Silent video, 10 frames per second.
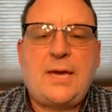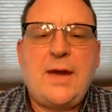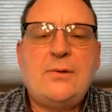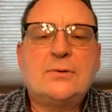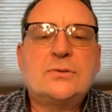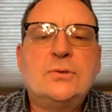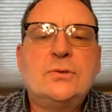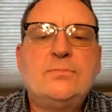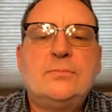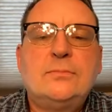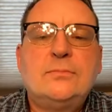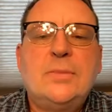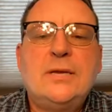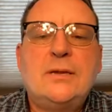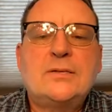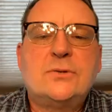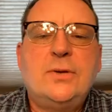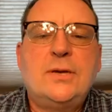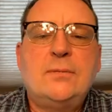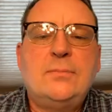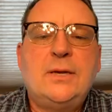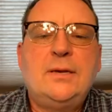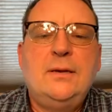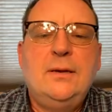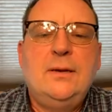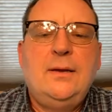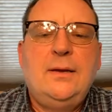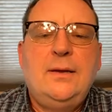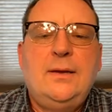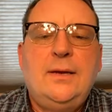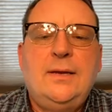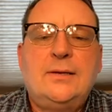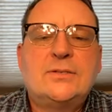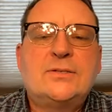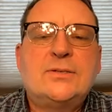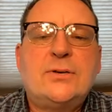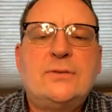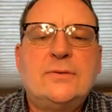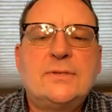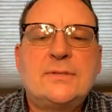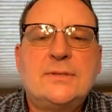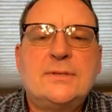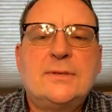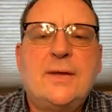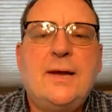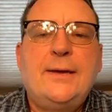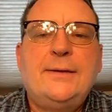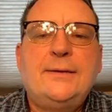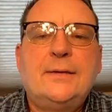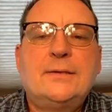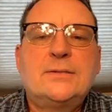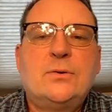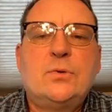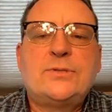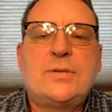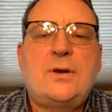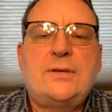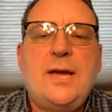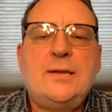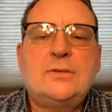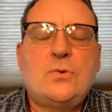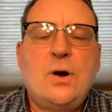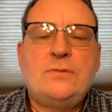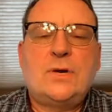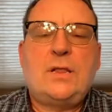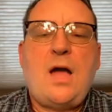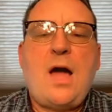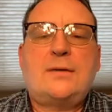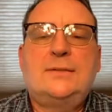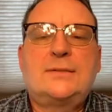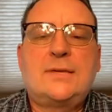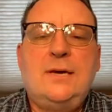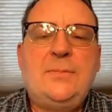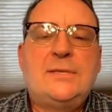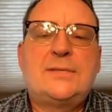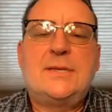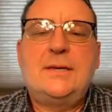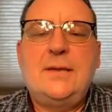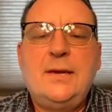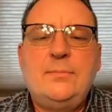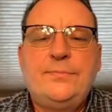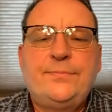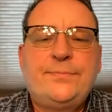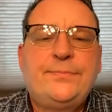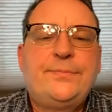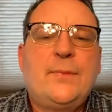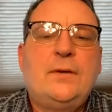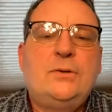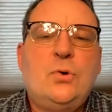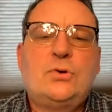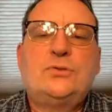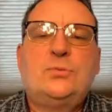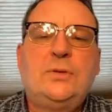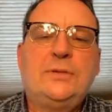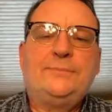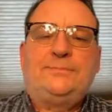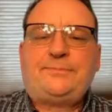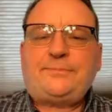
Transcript: Cowan's going to be there so he can be in a service. And uh, so we'll start that at 12 o'clock this coming Sunday, Lord's willing.